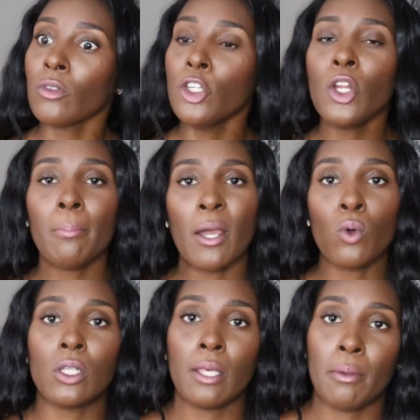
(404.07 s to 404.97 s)
I'm not
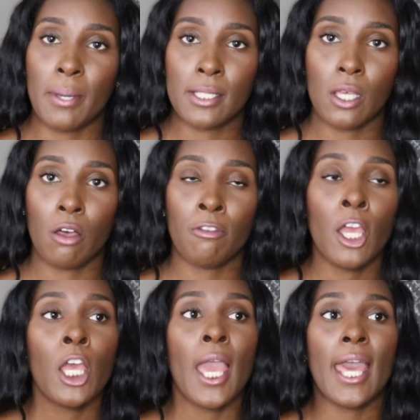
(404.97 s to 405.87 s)
going to limit myself.
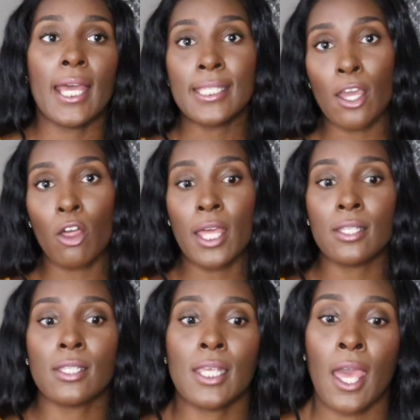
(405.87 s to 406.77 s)
And I say all
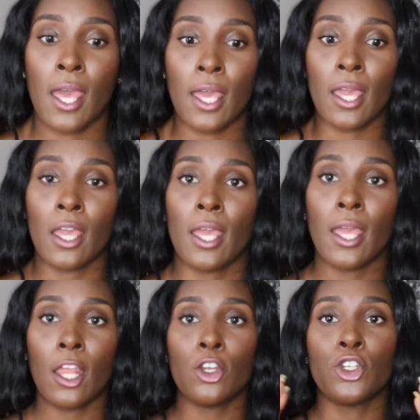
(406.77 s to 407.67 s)
that to say,
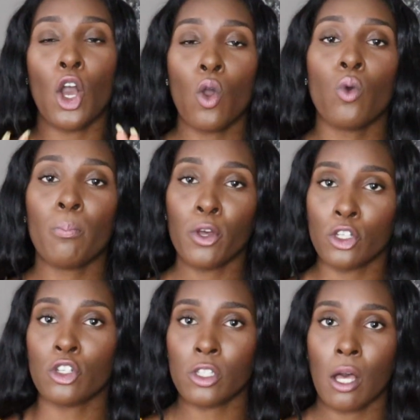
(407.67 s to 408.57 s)
don't
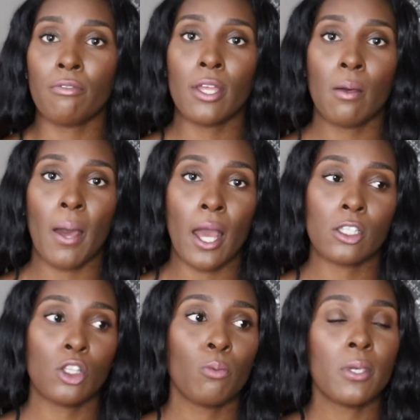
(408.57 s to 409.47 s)
put yourself in a
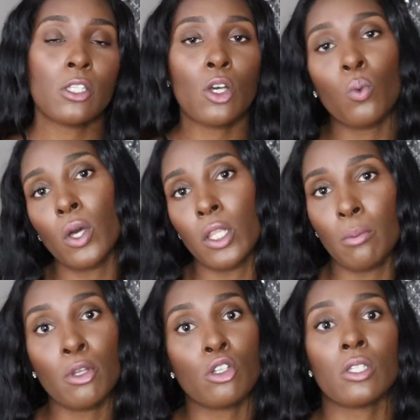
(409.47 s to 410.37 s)
box. Don't be so willing
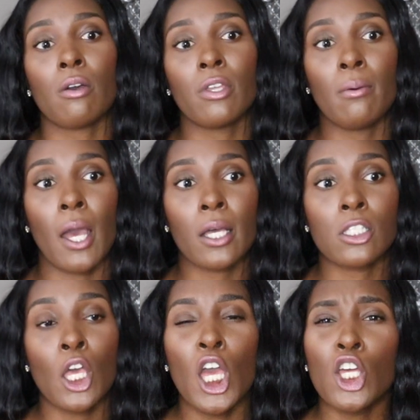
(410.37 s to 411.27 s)
to put yourself in a
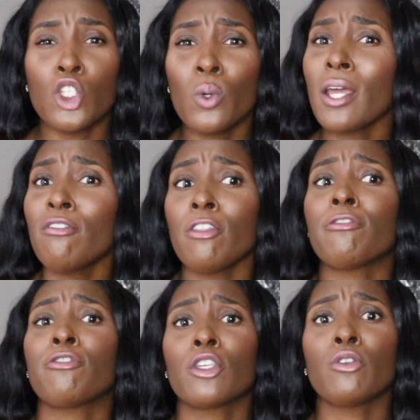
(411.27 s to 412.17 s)
box. Do whatever the
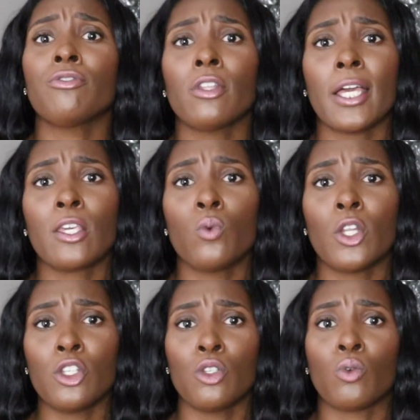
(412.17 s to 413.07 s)
freak you feel like you
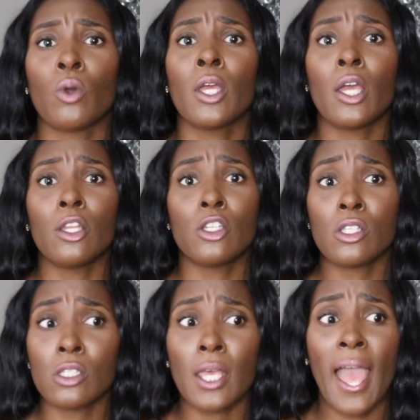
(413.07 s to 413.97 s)
want to do.
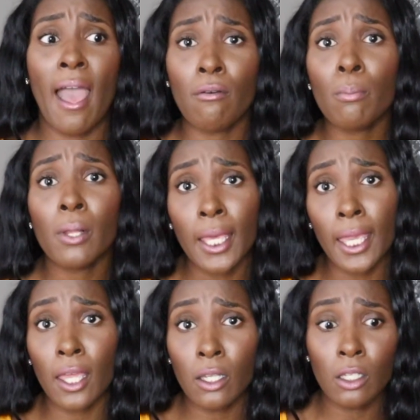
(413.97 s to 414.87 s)
Just have a
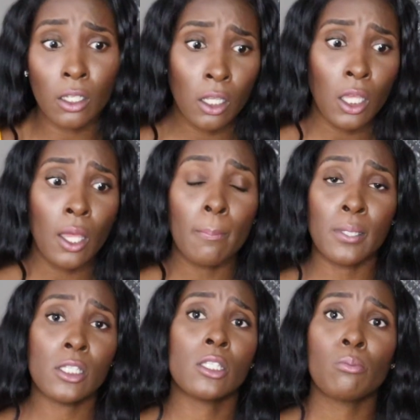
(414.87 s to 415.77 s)
plan.
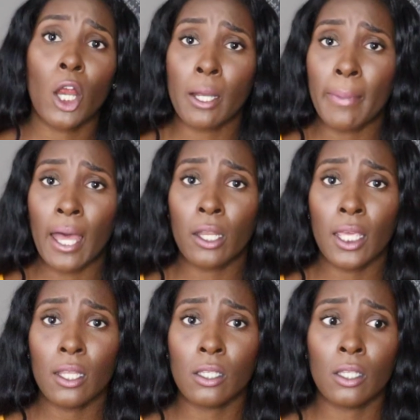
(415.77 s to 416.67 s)
Be smart about
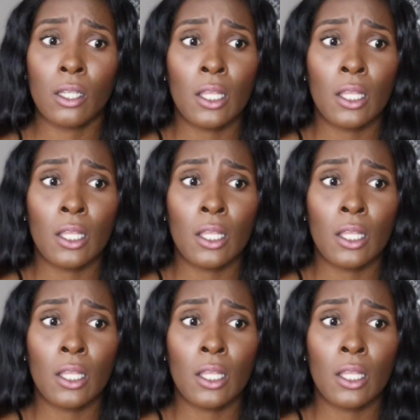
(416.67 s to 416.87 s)
it.